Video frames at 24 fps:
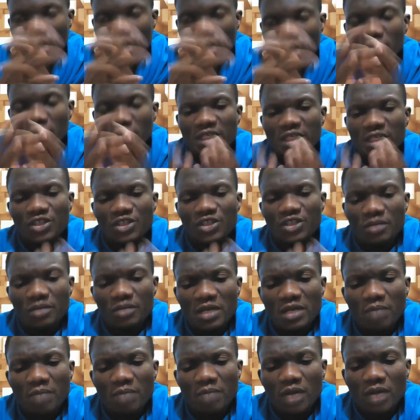But there's
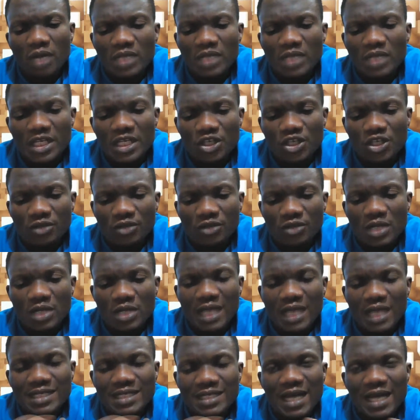something about religion
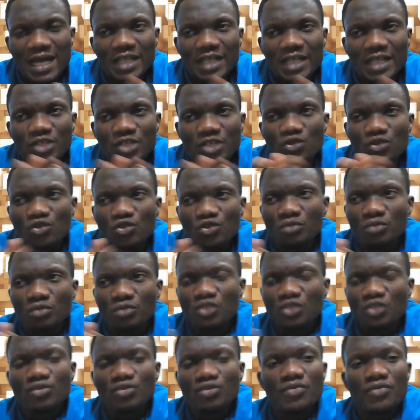that ties you so
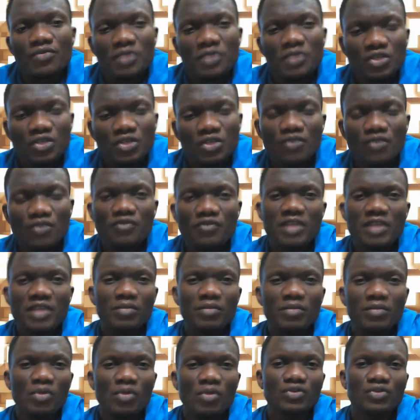much to the things you fear
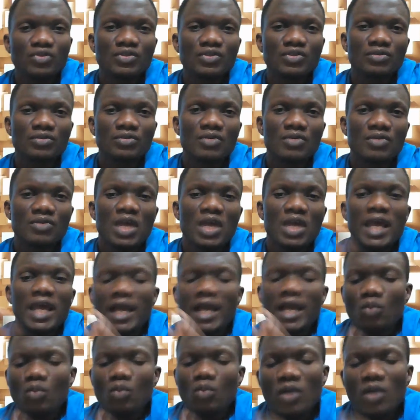the most.
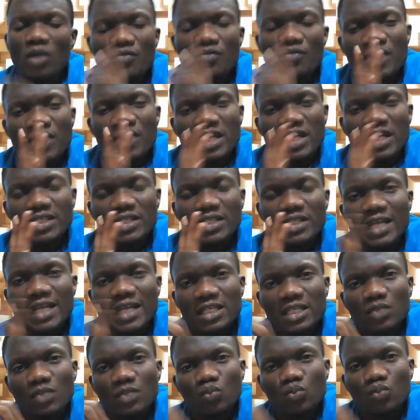And one thing is
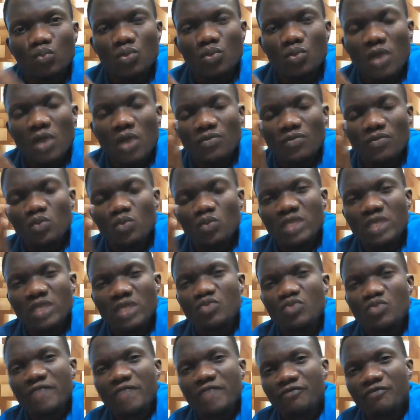that what we
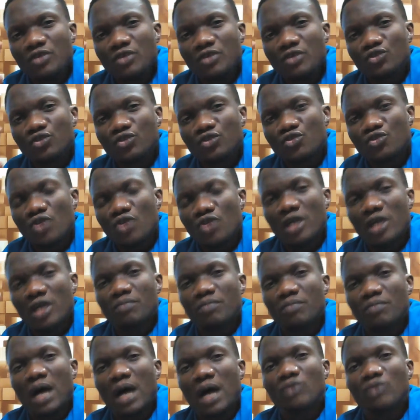refuse to talk
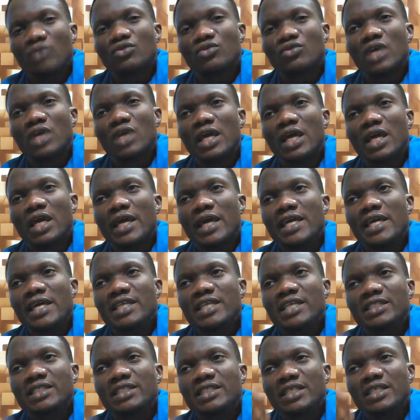about
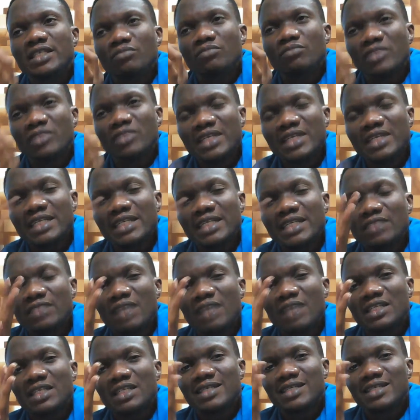is the greatest
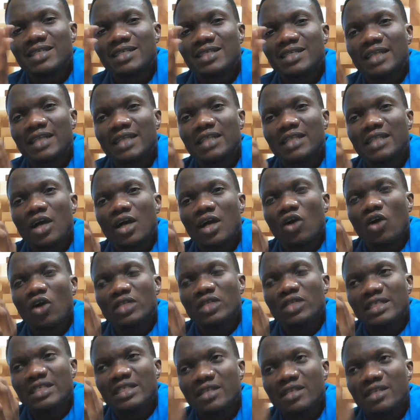merchandise or
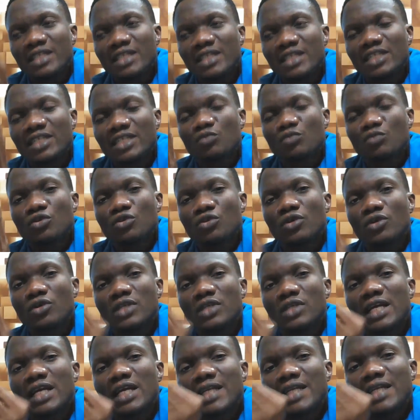the greatest
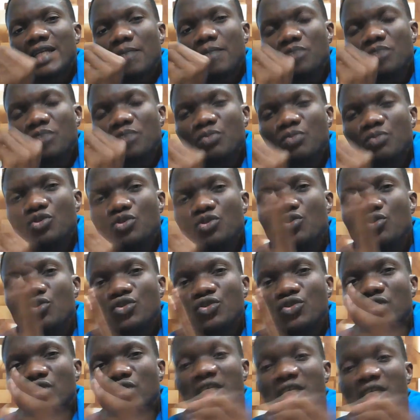product that people
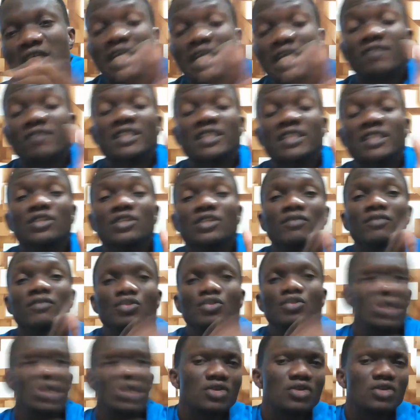use to take advantage of
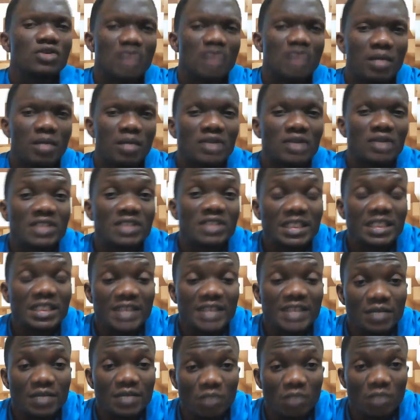us. We don't talk about sex
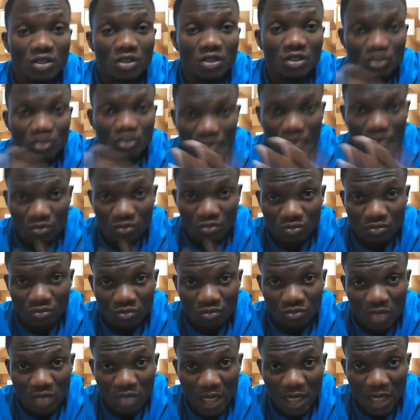that much.
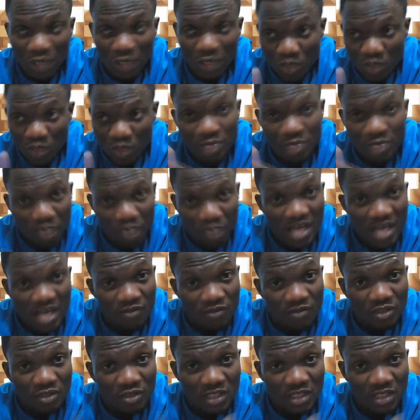Are we paying
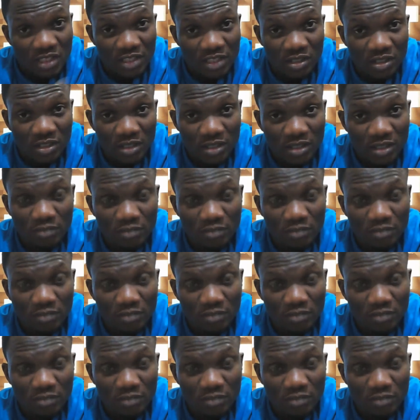for sex or not?